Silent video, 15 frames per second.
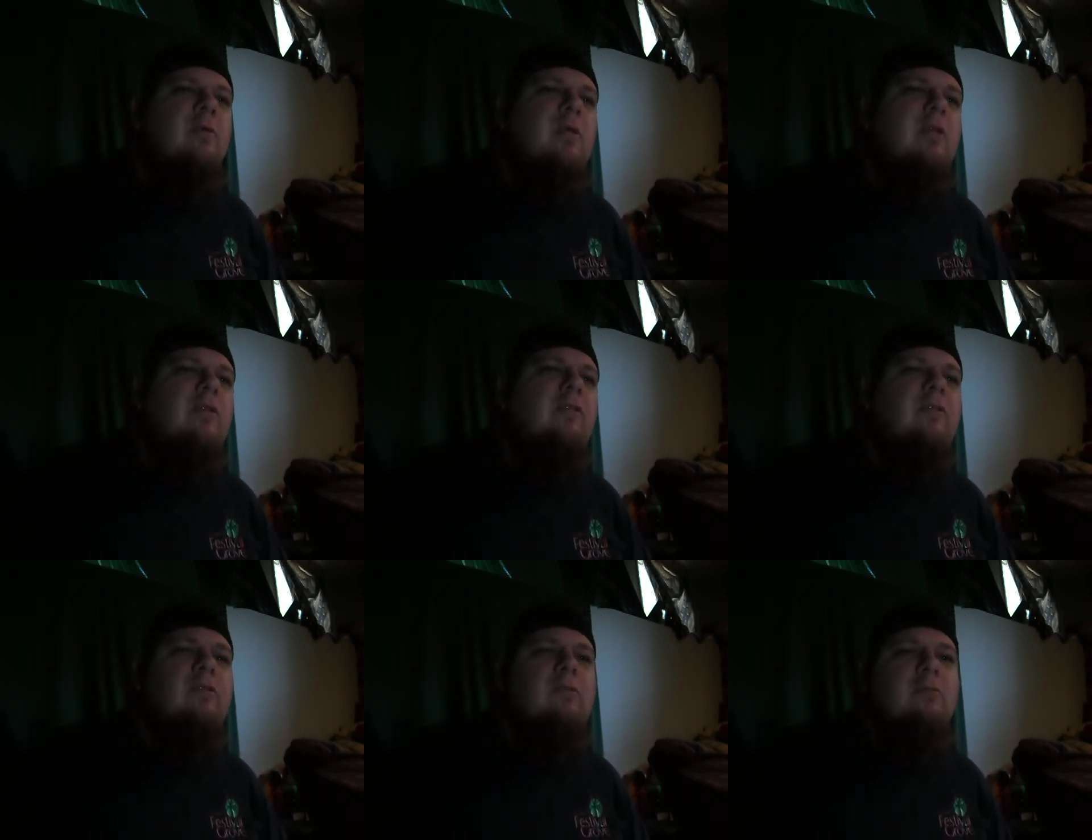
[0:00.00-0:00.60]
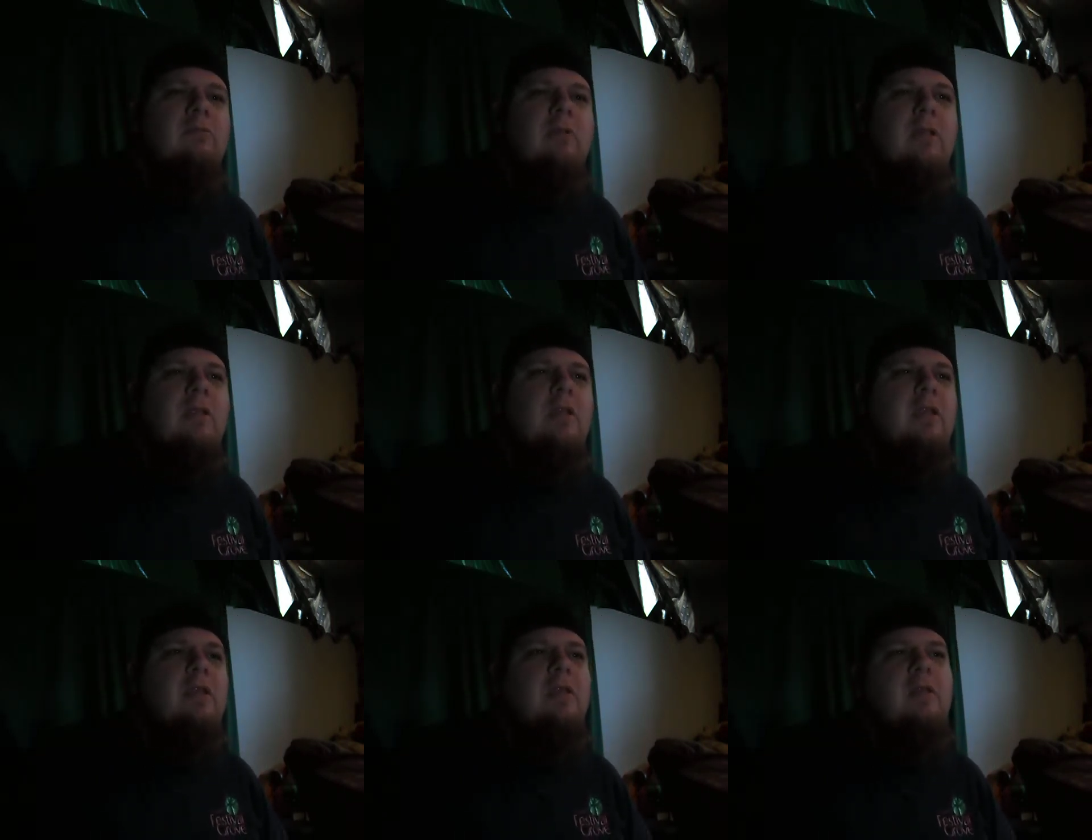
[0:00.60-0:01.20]
it, it's
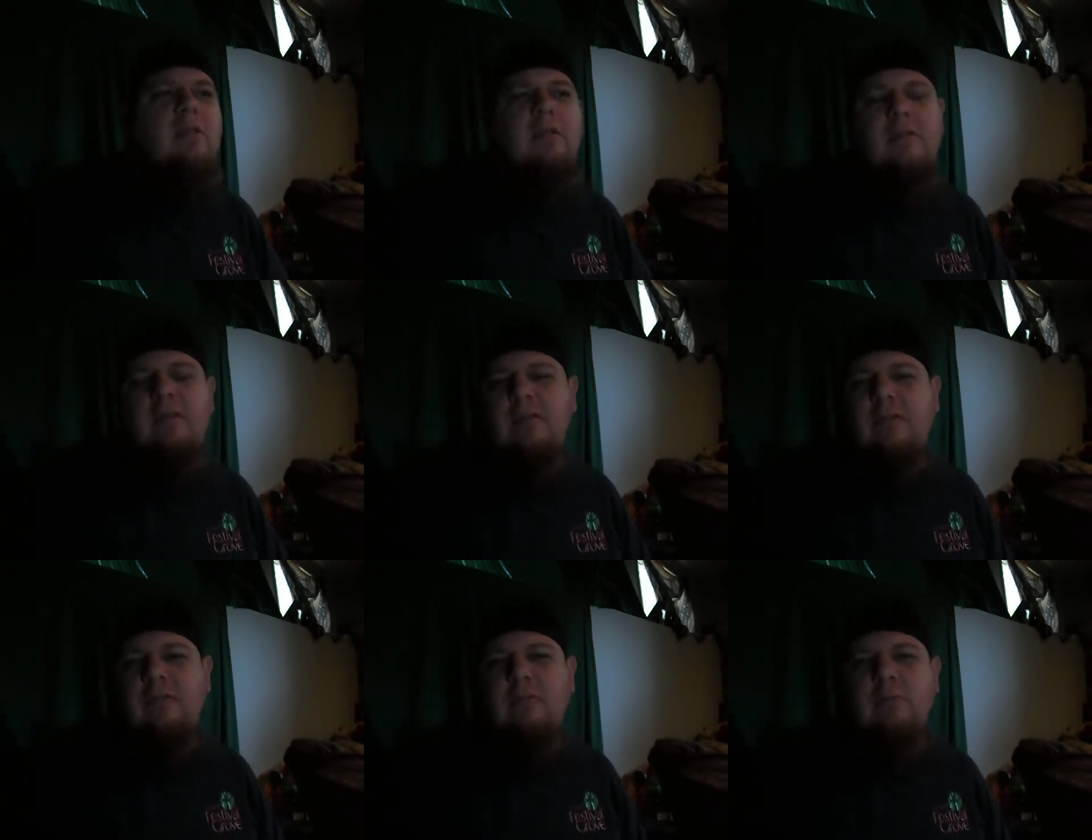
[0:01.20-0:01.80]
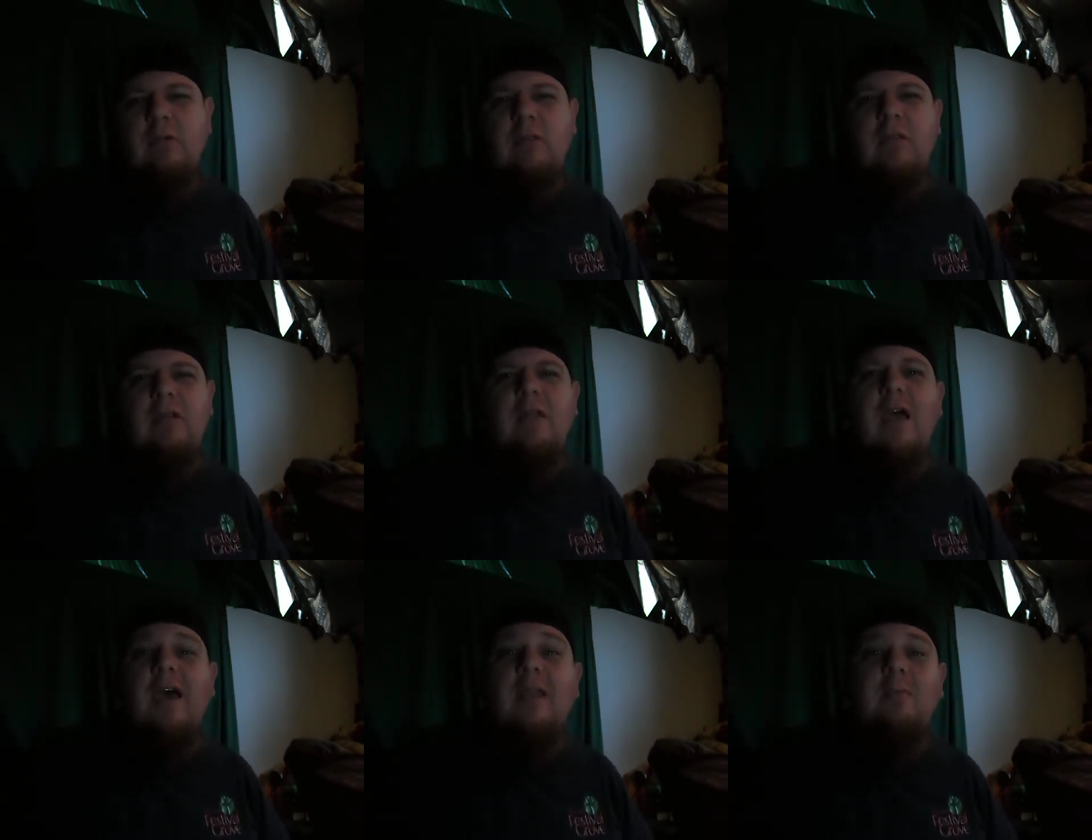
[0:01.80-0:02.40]
really
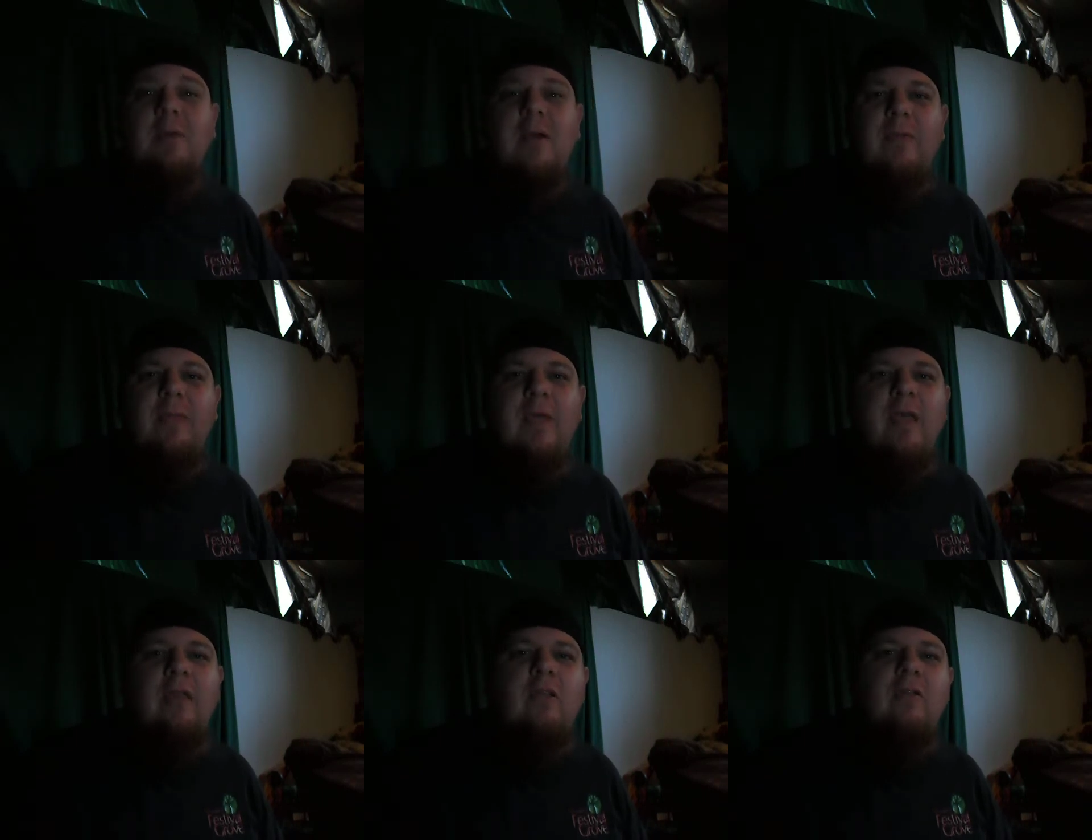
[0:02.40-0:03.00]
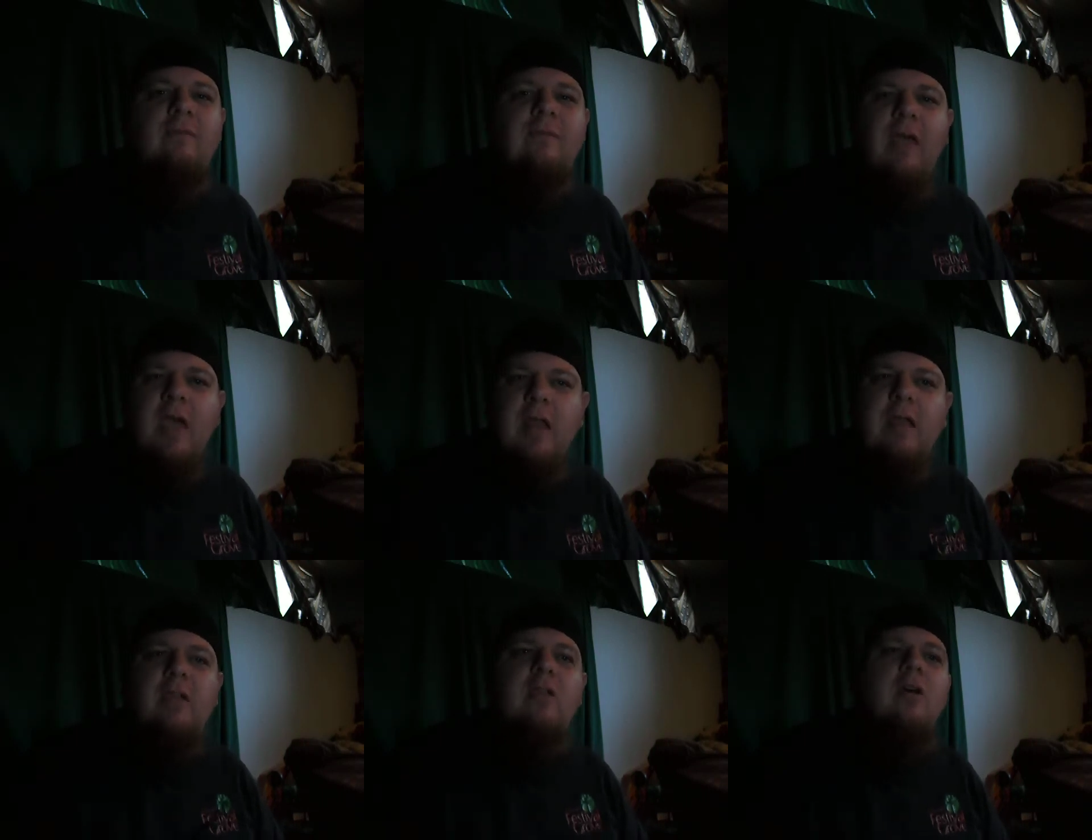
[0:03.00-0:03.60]
not about that.
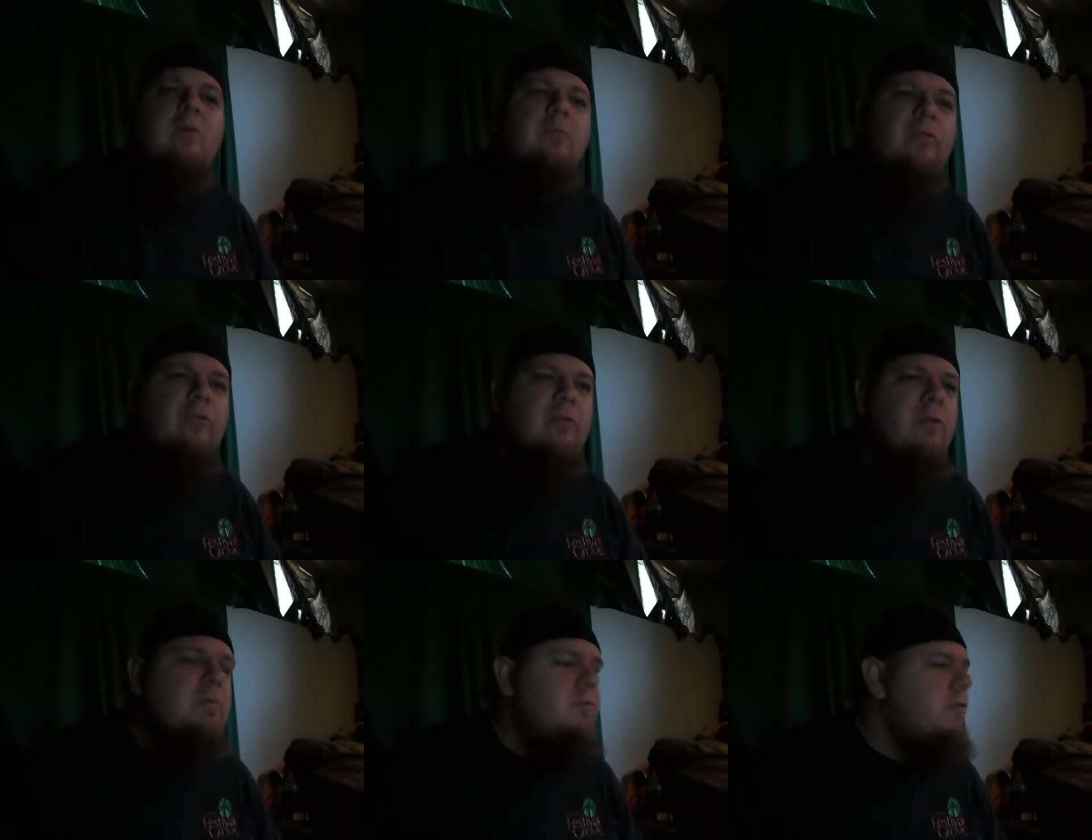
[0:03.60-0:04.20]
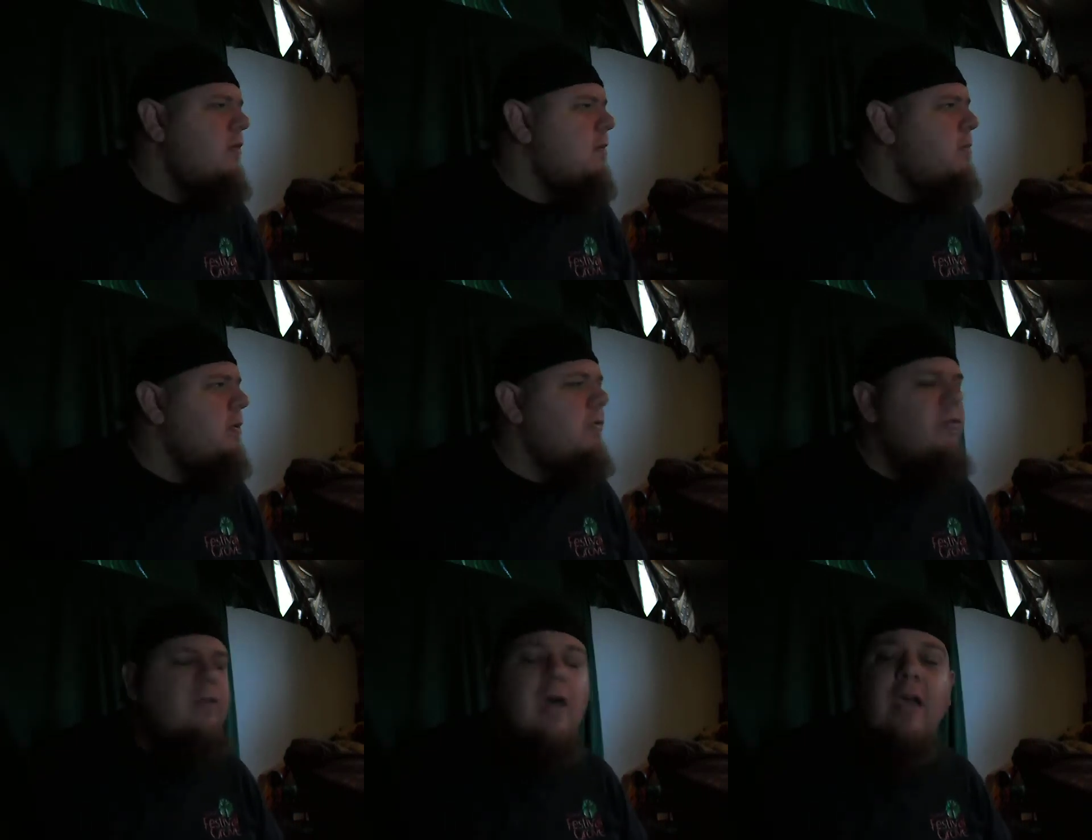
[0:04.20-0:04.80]
Nirvana comes from deep
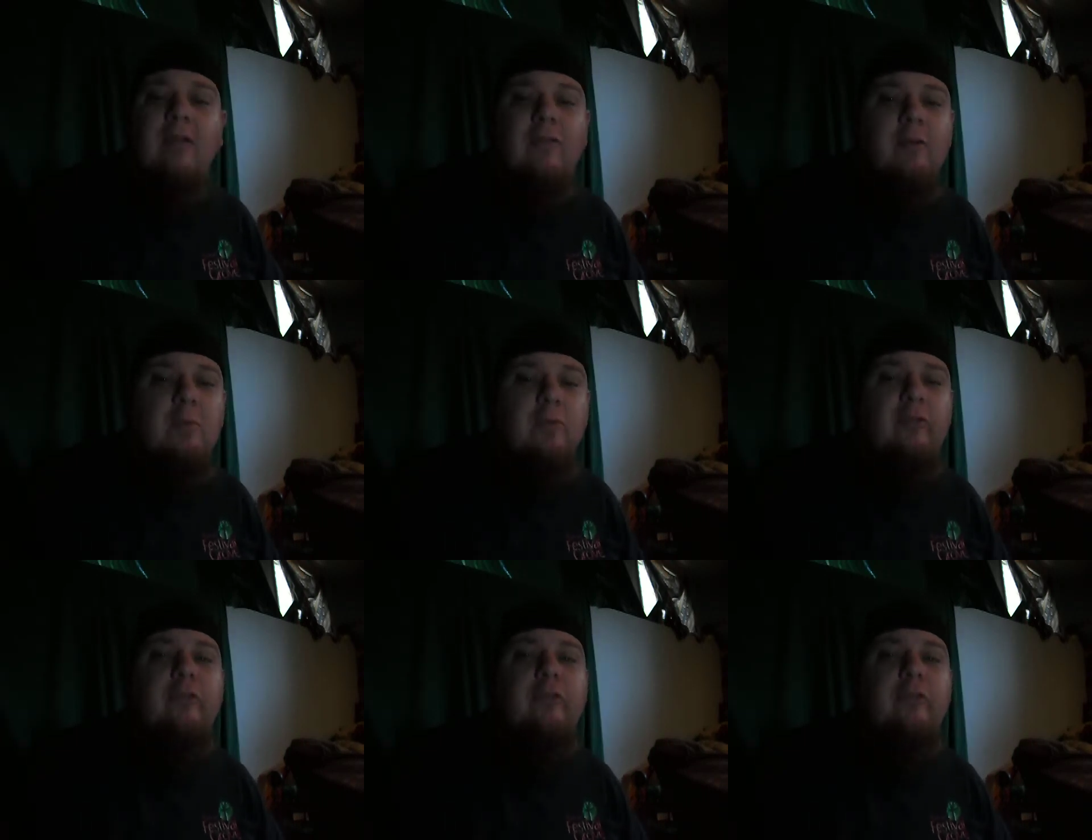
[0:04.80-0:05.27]
inside someone's